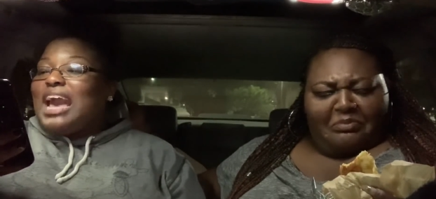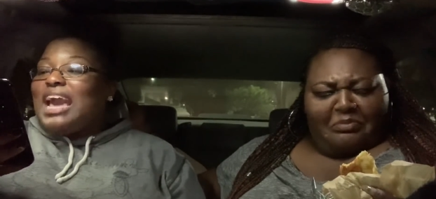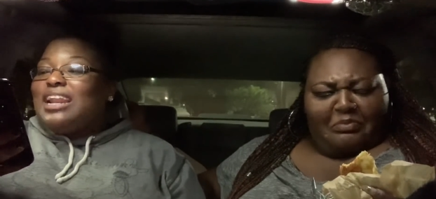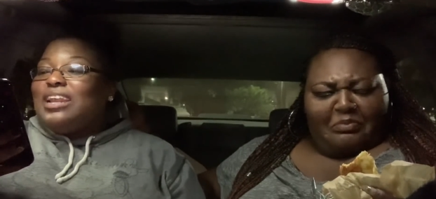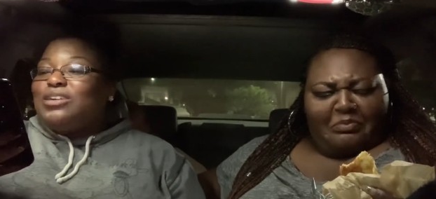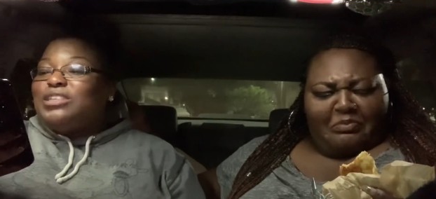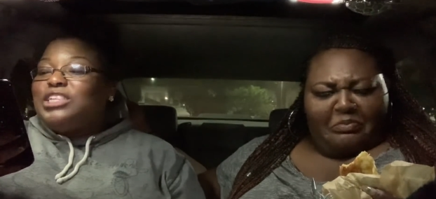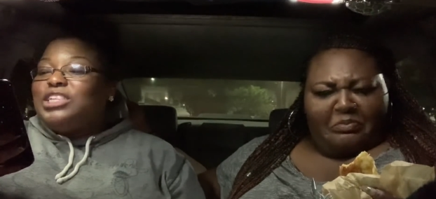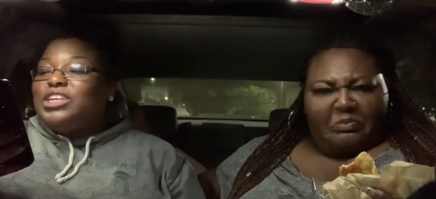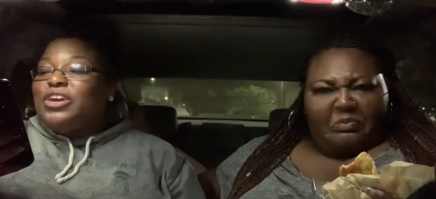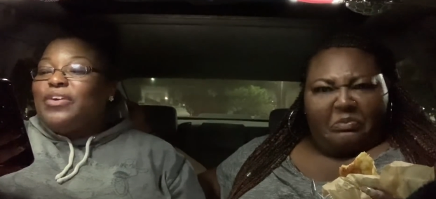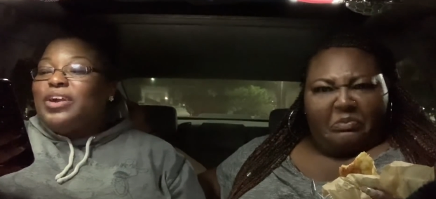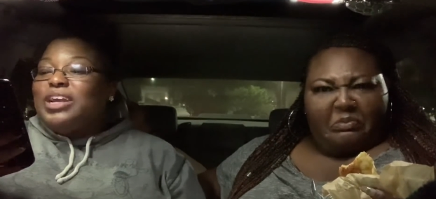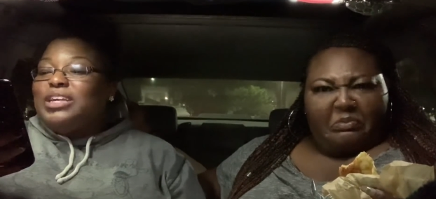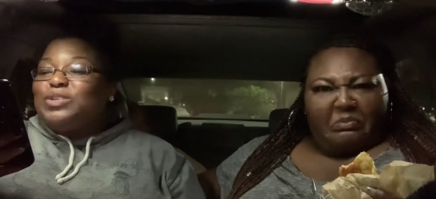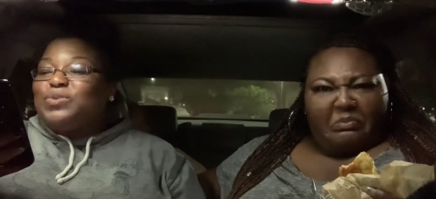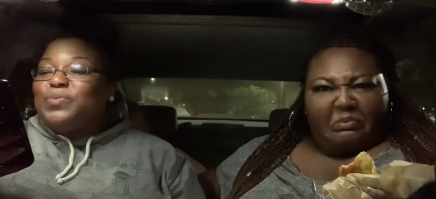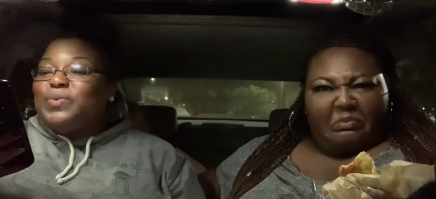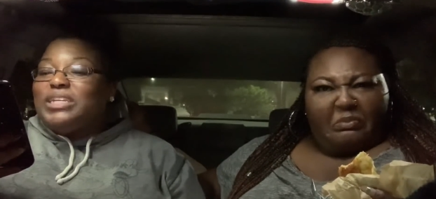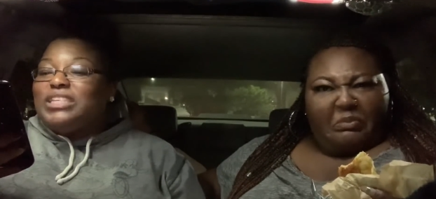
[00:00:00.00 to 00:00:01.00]
Speaker 1: at its
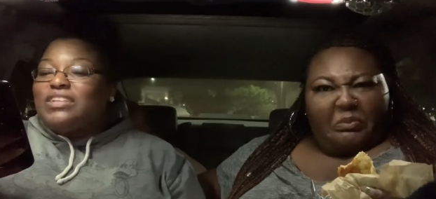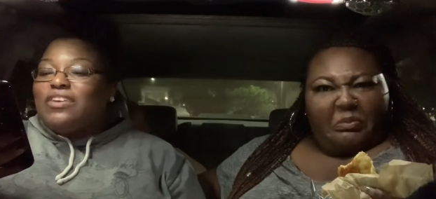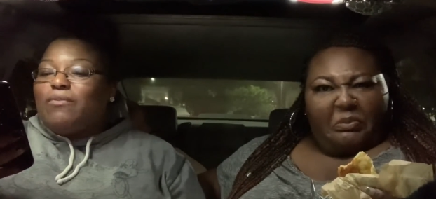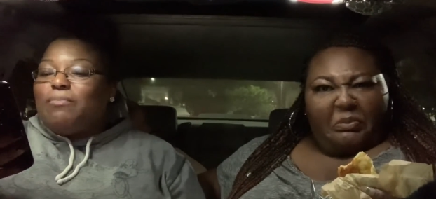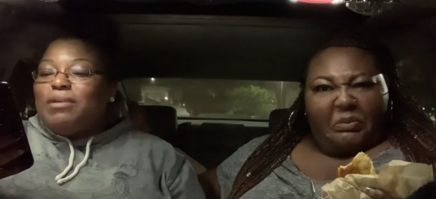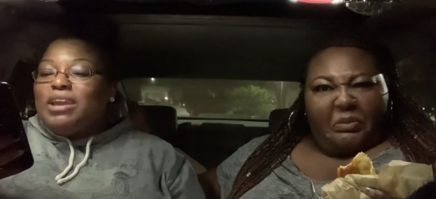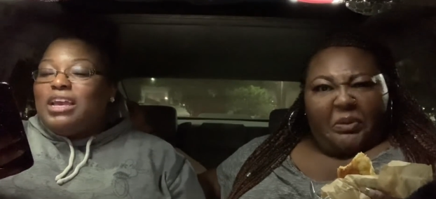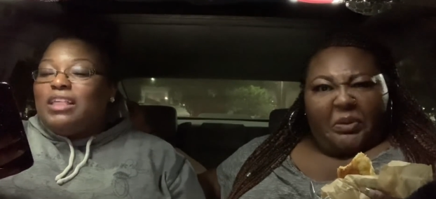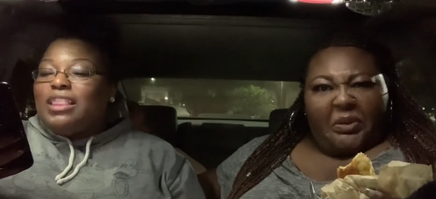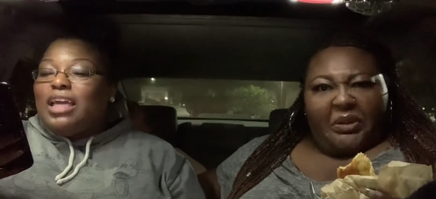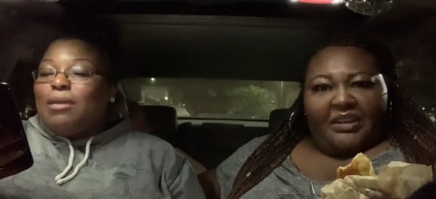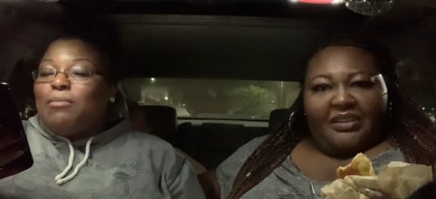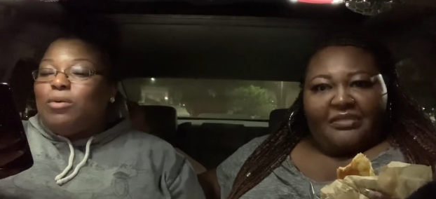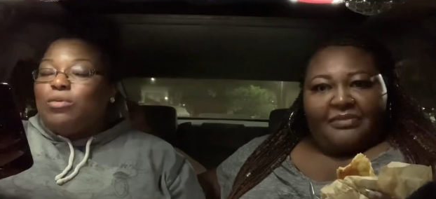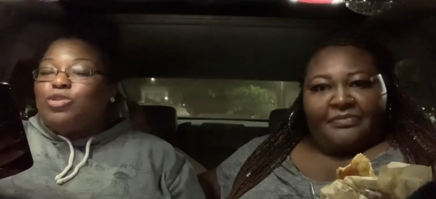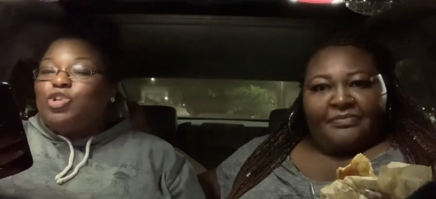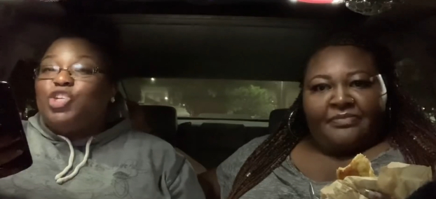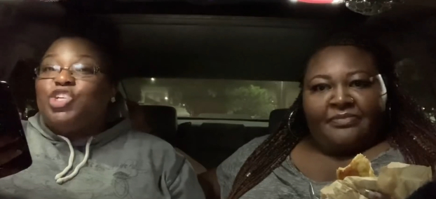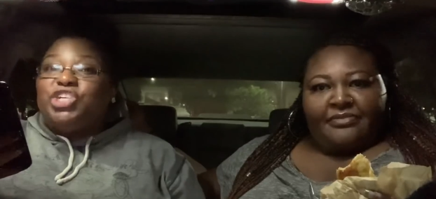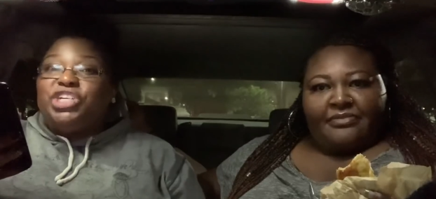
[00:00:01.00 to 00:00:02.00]
serious risk of being
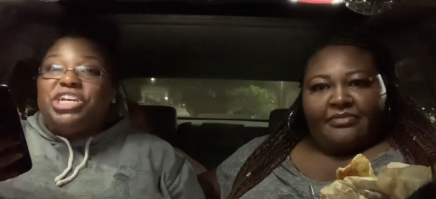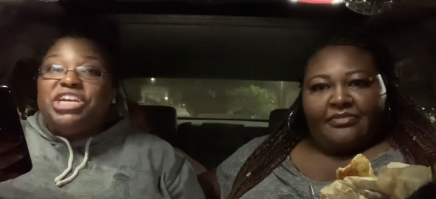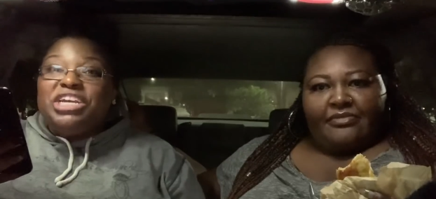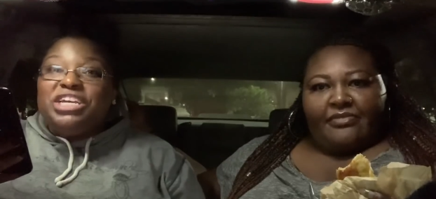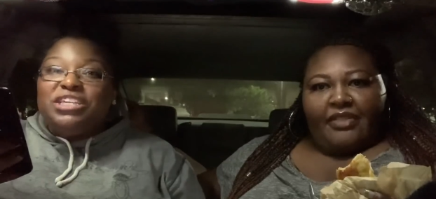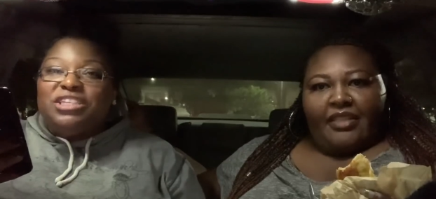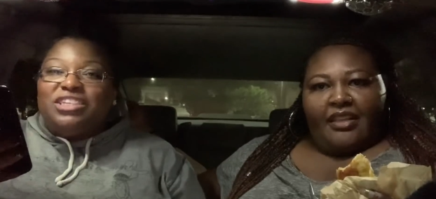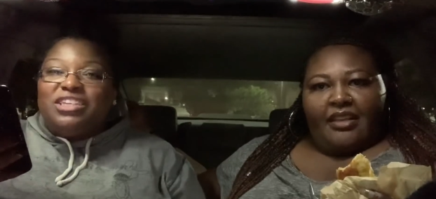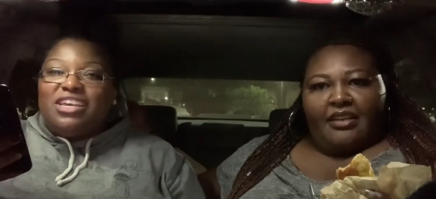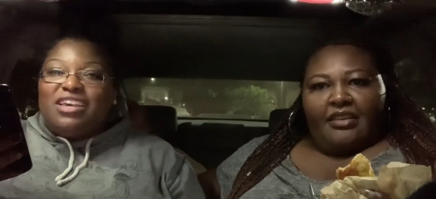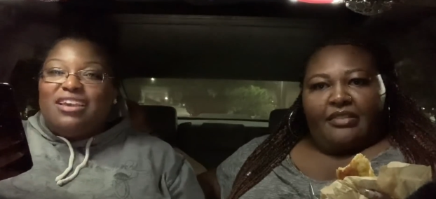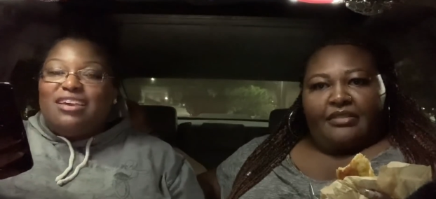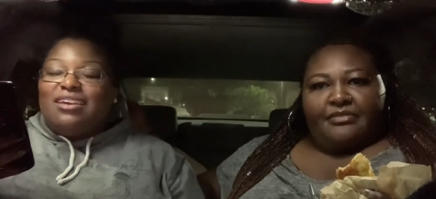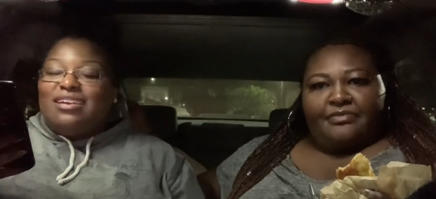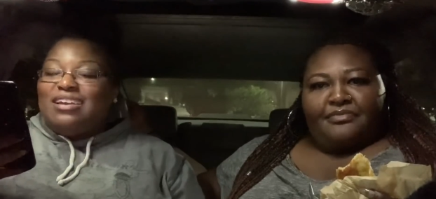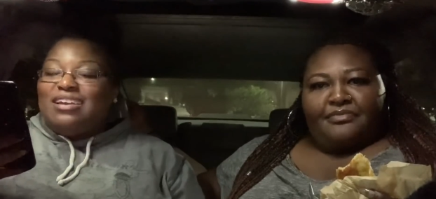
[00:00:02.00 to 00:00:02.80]
labeled cheesy.